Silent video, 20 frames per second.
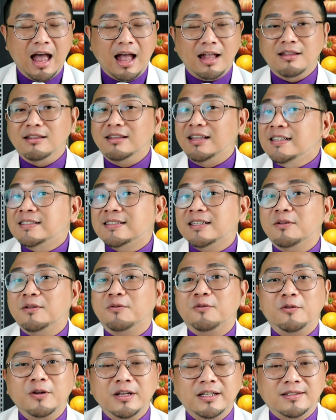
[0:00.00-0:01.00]
And this is
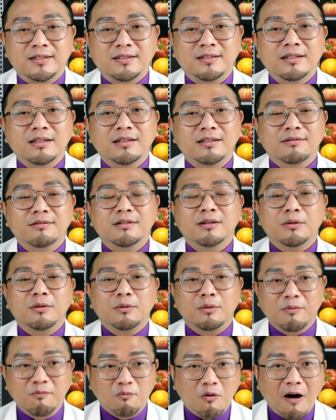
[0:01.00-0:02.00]
the risk
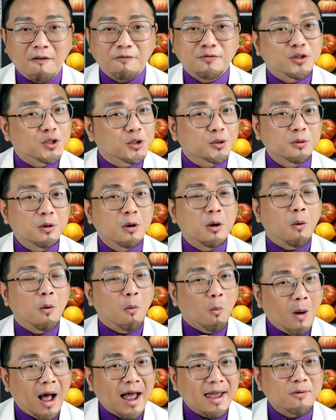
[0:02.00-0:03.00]
involved too.
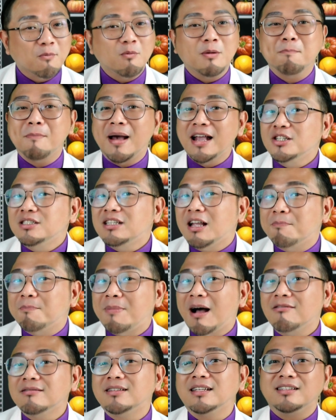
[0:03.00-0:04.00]
Why? We mentioned
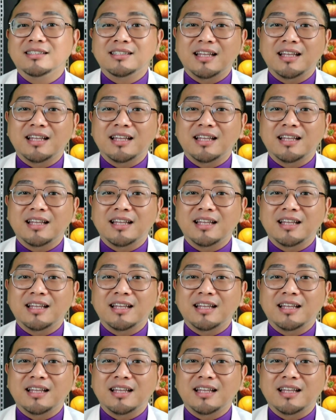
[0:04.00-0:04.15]
about the